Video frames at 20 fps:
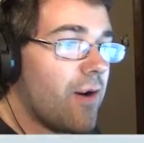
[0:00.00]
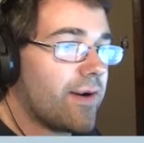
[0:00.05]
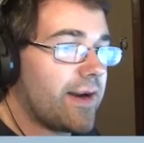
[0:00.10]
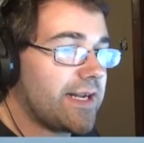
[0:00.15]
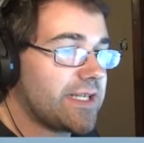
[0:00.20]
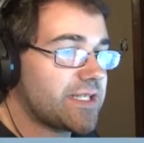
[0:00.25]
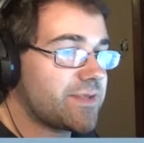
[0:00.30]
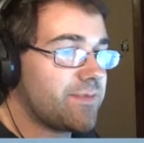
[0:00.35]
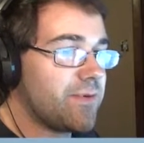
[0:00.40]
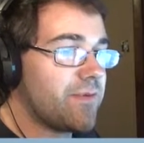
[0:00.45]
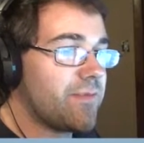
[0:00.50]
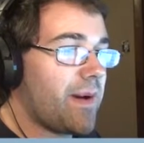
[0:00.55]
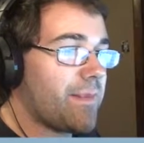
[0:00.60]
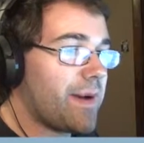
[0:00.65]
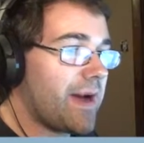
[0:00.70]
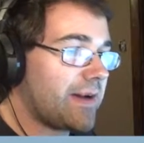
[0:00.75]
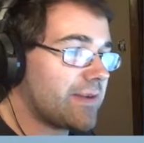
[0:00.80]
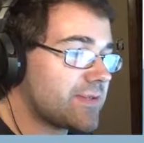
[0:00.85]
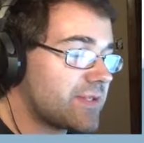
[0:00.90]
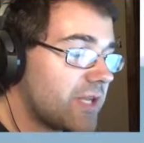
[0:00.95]
and I just moved my
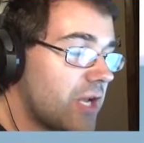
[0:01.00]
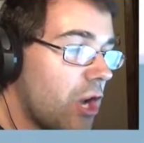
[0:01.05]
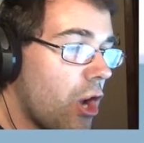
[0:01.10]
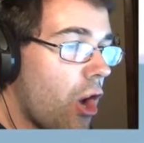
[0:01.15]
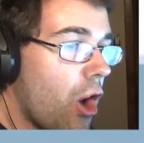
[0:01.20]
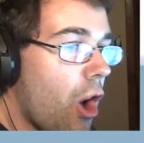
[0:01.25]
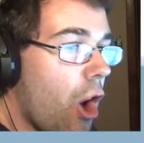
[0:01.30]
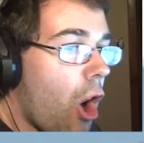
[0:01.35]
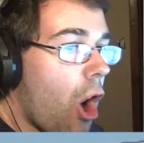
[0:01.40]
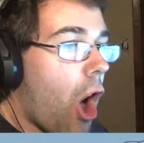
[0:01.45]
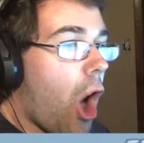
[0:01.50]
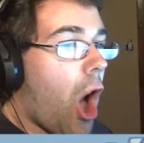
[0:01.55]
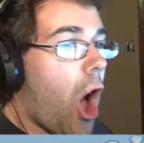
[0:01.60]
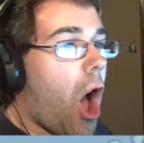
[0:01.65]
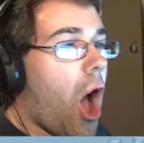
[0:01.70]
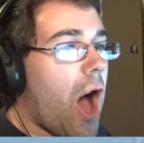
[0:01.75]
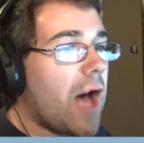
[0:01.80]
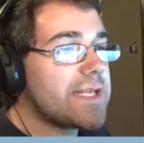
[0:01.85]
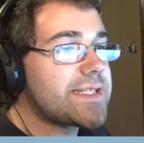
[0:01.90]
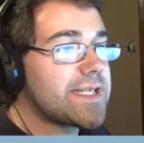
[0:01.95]
mouse.
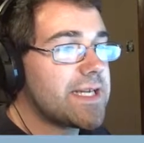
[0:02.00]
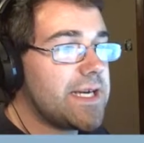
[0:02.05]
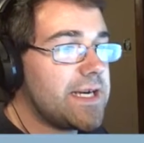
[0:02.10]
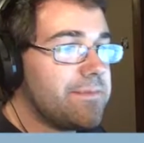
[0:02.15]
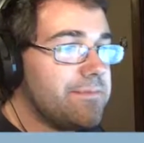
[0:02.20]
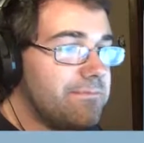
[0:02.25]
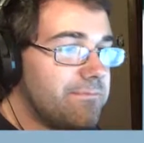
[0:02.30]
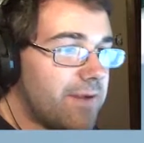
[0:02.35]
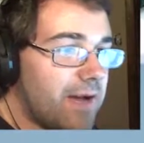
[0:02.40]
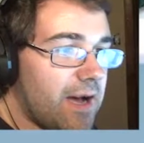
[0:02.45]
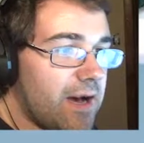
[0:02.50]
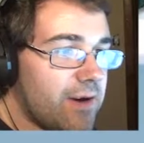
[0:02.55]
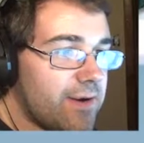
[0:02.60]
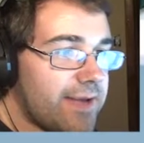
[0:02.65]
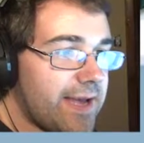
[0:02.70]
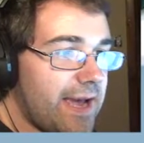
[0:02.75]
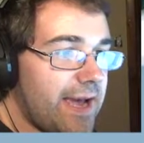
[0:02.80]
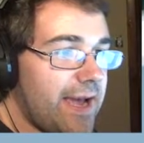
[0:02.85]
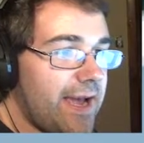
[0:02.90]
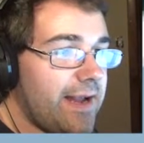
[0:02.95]
Awesome.
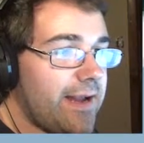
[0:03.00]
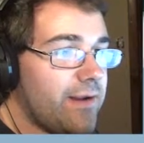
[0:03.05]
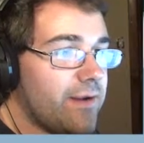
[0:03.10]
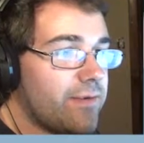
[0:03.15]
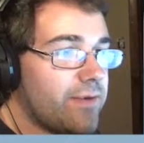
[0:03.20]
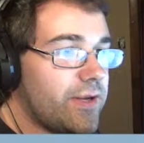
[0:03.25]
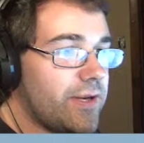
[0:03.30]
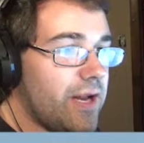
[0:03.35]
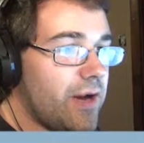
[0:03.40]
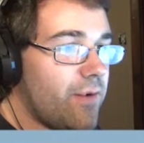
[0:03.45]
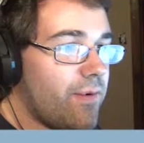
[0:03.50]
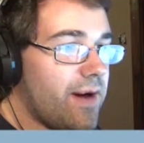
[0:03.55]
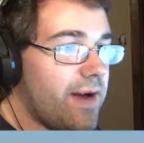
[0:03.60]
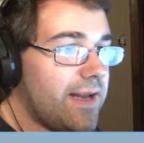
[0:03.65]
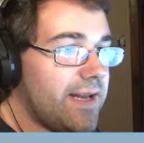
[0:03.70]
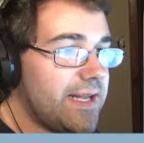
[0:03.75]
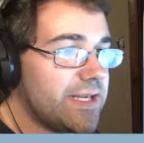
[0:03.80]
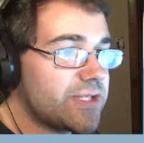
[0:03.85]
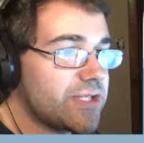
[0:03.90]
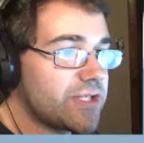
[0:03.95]
Okay. You know what?
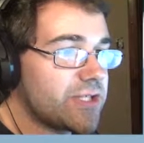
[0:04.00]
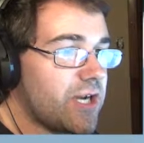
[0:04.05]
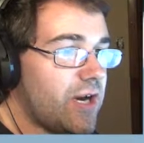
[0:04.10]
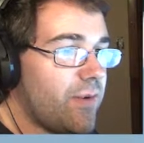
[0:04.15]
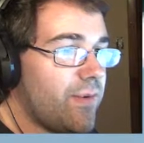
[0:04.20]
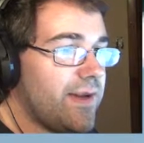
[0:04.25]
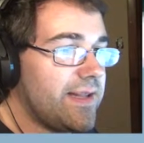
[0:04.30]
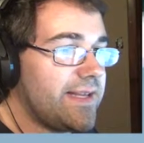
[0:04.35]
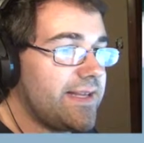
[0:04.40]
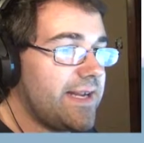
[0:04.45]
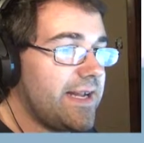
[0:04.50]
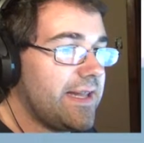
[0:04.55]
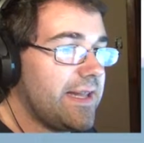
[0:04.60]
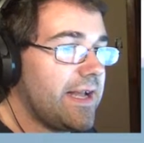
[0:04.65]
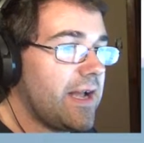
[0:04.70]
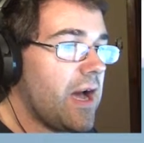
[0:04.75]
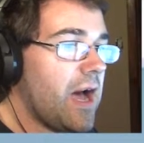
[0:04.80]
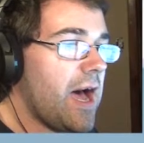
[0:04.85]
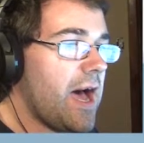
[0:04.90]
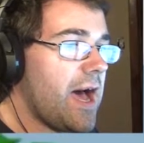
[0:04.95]
Let's just go
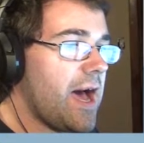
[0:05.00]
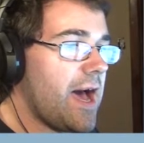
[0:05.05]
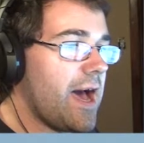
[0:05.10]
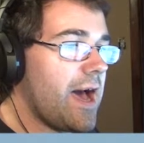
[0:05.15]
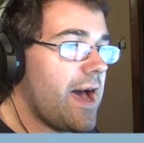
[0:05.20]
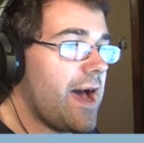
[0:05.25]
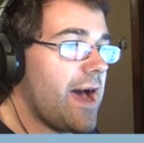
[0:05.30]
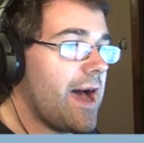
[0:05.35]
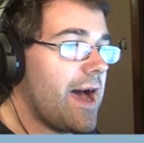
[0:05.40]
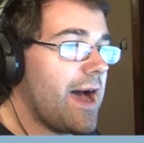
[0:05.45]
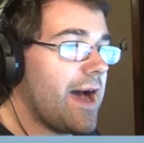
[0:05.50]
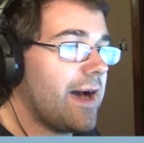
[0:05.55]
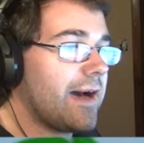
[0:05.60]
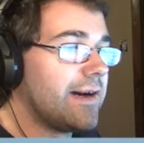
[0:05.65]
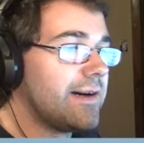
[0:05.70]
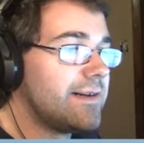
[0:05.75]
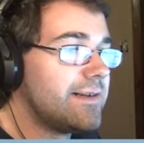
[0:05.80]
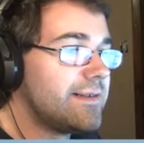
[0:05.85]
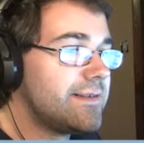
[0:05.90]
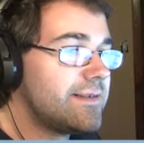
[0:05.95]
willy-nilly. Ha!